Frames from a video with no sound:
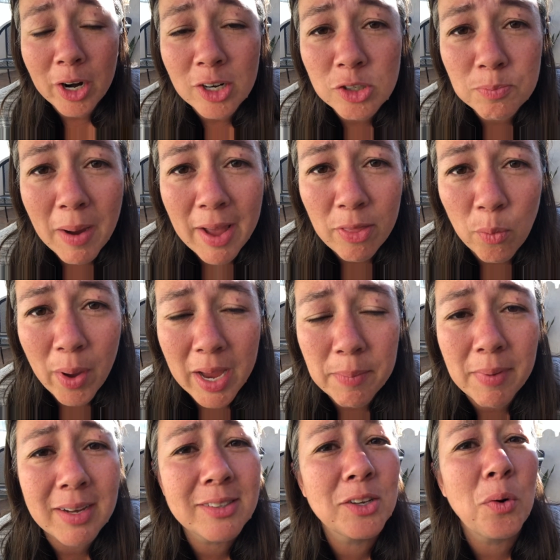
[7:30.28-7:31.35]
Lawyers, by the way,
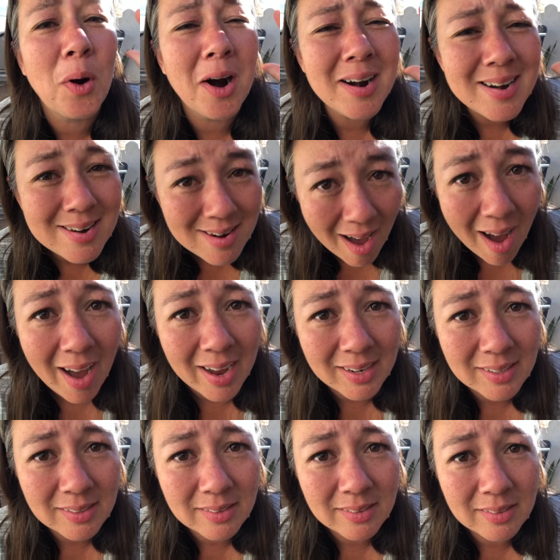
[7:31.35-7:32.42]
in Mexico are not